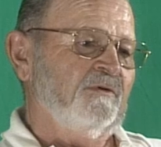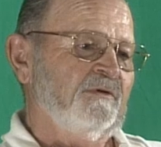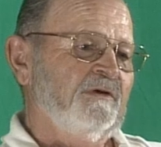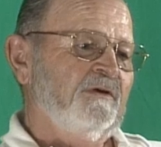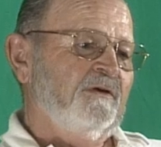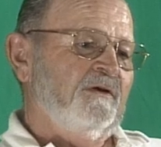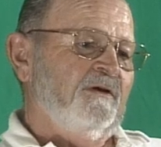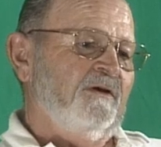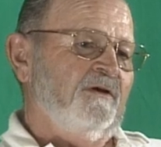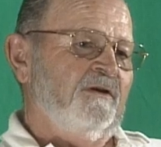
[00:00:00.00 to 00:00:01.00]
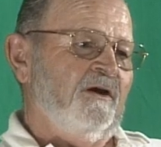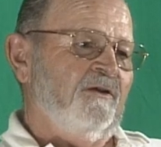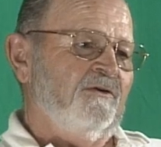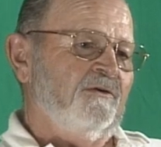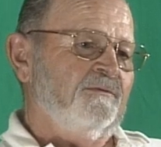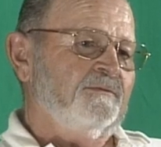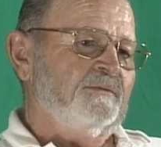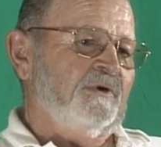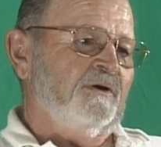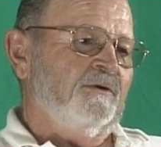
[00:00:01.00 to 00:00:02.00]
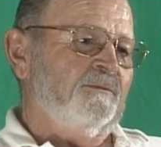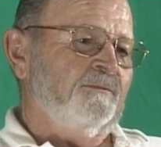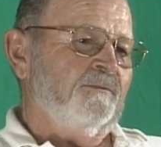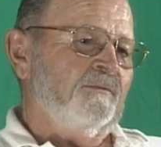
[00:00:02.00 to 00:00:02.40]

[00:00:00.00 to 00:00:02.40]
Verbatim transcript: and and now they're um,